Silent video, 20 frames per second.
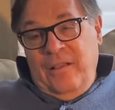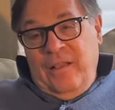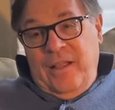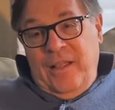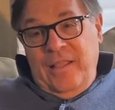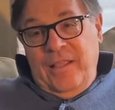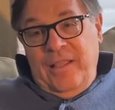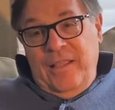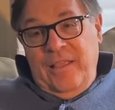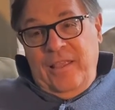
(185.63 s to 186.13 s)

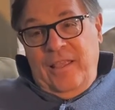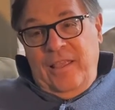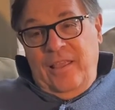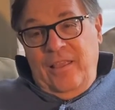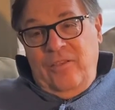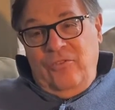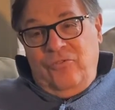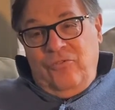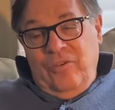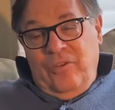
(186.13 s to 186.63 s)
I think
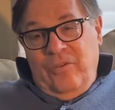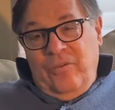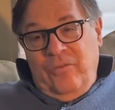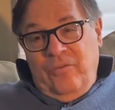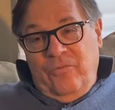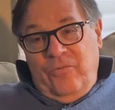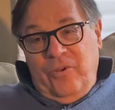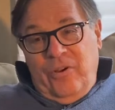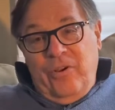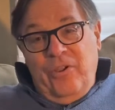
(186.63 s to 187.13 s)
he's a
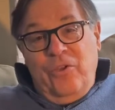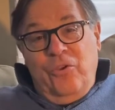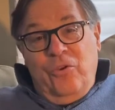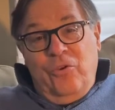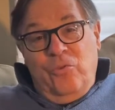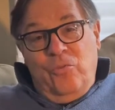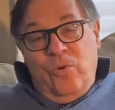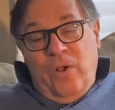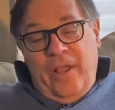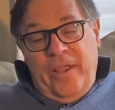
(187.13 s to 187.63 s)
very
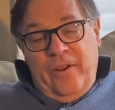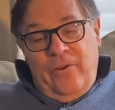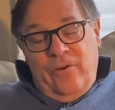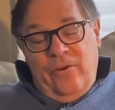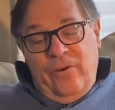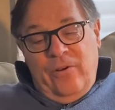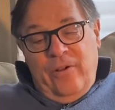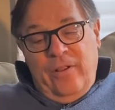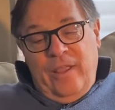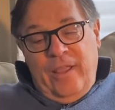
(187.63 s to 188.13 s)
good
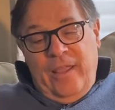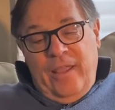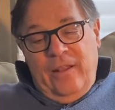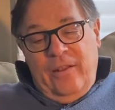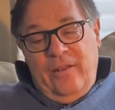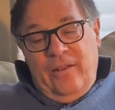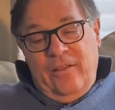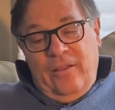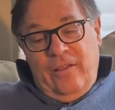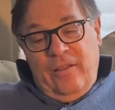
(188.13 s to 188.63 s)
writer,
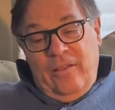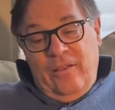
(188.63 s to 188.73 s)
and